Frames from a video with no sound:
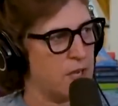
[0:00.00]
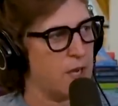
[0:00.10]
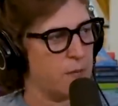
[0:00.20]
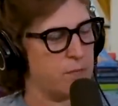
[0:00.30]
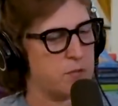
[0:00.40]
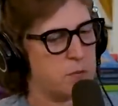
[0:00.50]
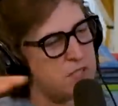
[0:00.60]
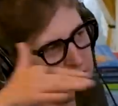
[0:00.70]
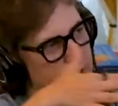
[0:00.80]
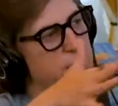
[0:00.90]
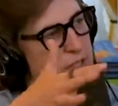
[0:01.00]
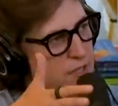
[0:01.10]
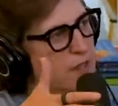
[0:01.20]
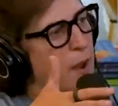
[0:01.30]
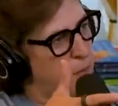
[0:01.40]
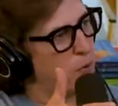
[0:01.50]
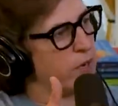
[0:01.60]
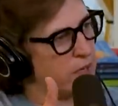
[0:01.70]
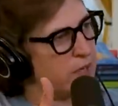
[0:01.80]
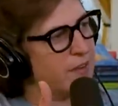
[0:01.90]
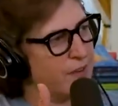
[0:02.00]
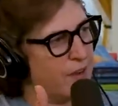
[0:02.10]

um, specifically to that point